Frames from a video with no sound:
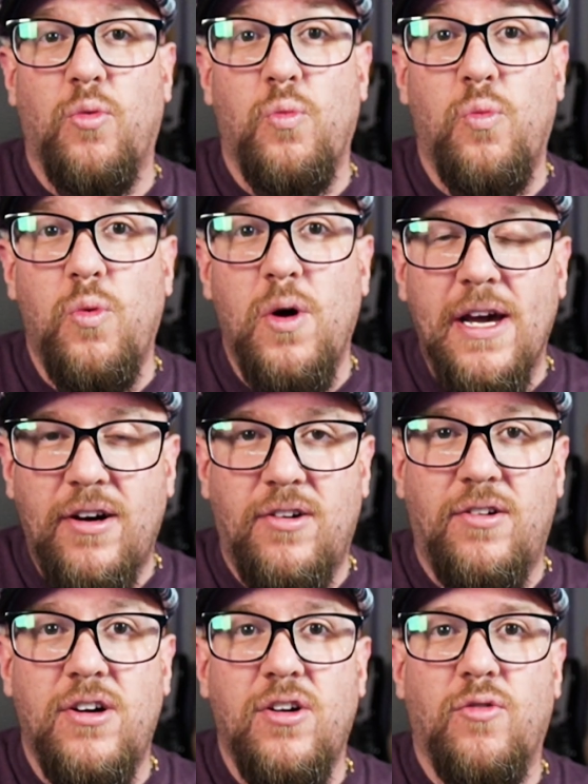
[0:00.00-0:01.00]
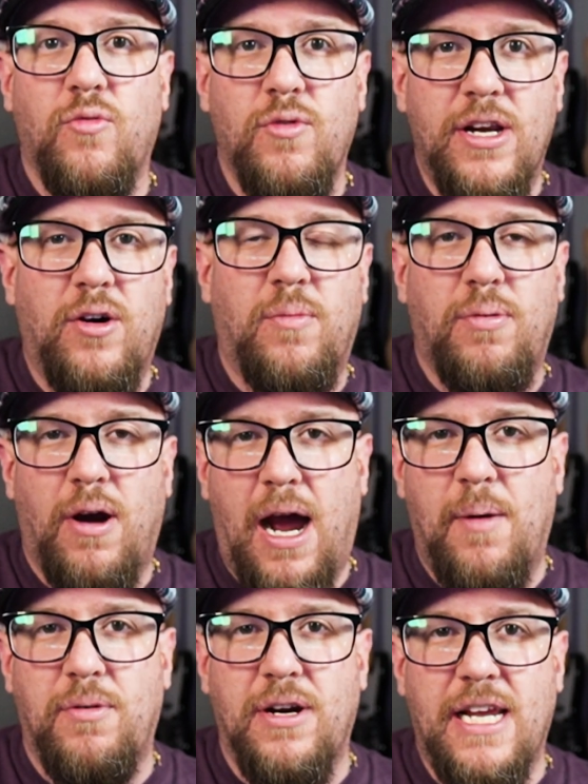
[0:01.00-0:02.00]
will real
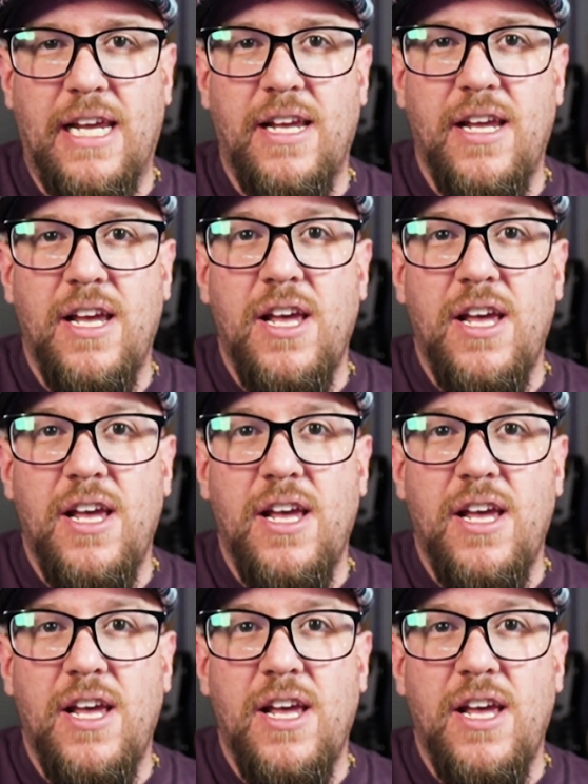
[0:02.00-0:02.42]
property.